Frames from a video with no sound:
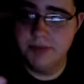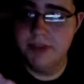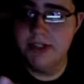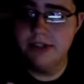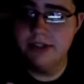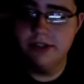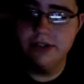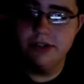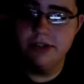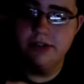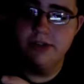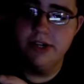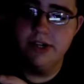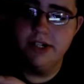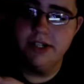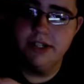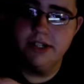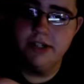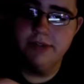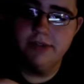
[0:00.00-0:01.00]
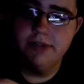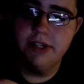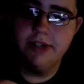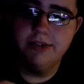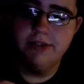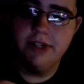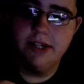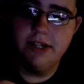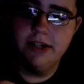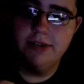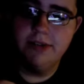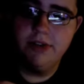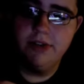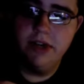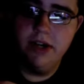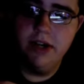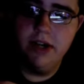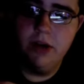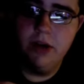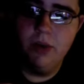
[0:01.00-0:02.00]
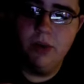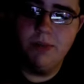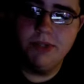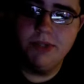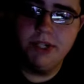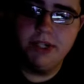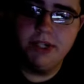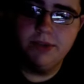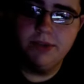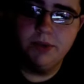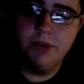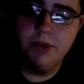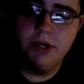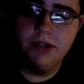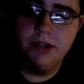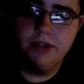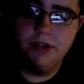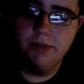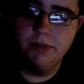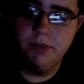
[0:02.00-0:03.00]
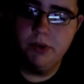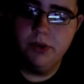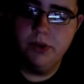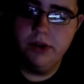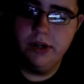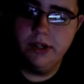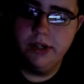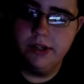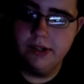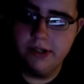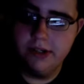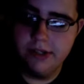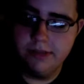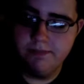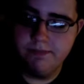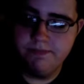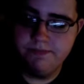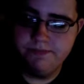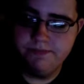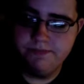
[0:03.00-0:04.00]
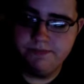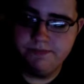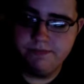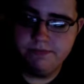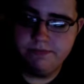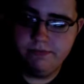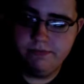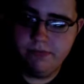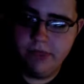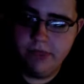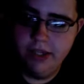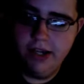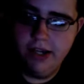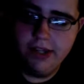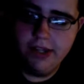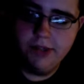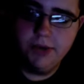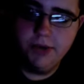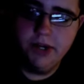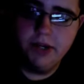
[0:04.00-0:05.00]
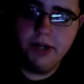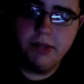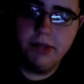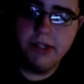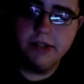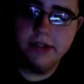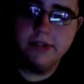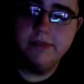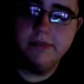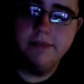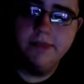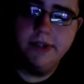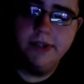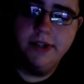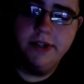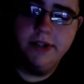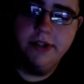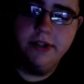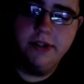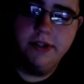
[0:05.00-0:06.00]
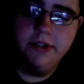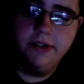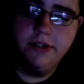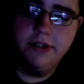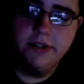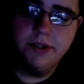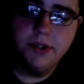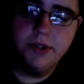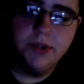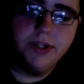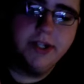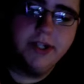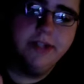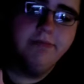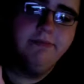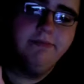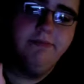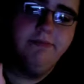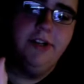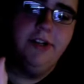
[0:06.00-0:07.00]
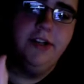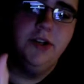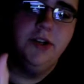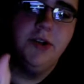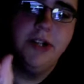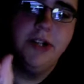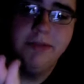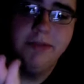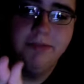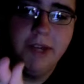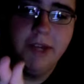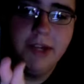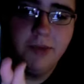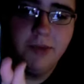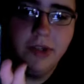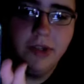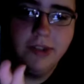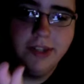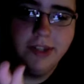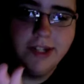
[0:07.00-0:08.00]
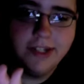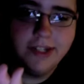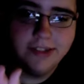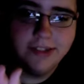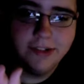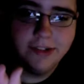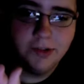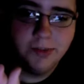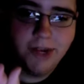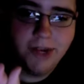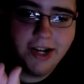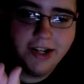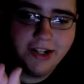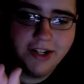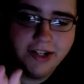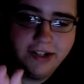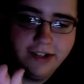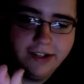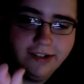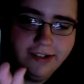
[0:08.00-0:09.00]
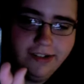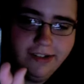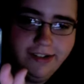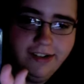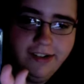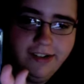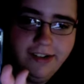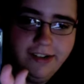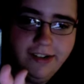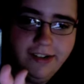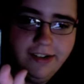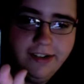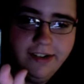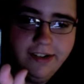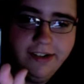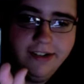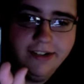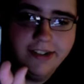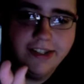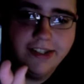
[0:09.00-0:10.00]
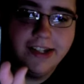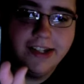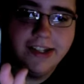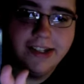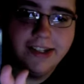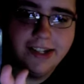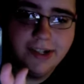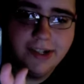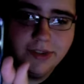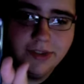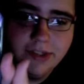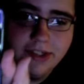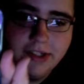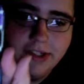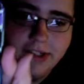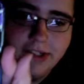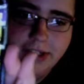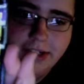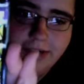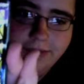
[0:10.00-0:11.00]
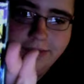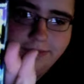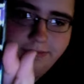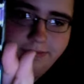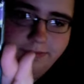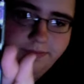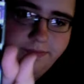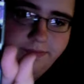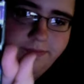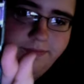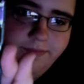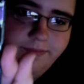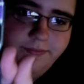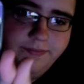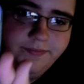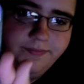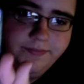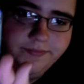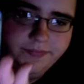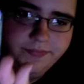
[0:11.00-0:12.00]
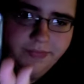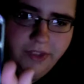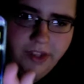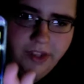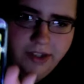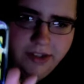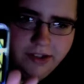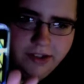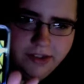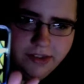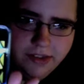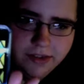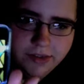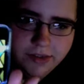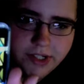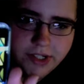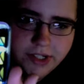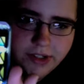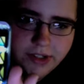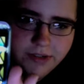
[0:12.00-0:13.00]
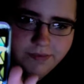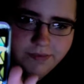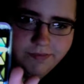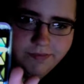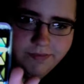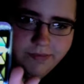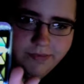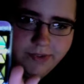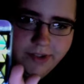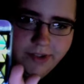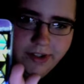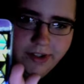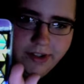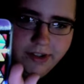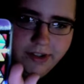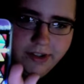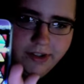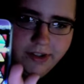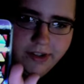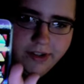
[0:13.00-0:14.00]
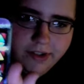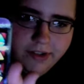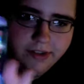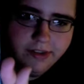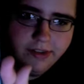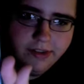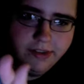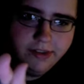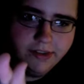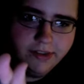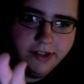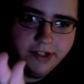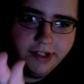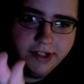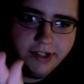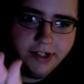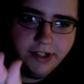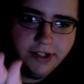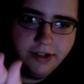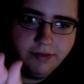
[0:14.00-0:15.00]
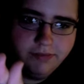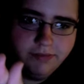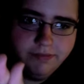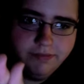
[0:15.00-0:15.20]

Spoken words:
It's great stuff. They even have a website if you want to learn more, and highly recommended. So I'll go ahead and make one last little match here to end out the the video. There you go.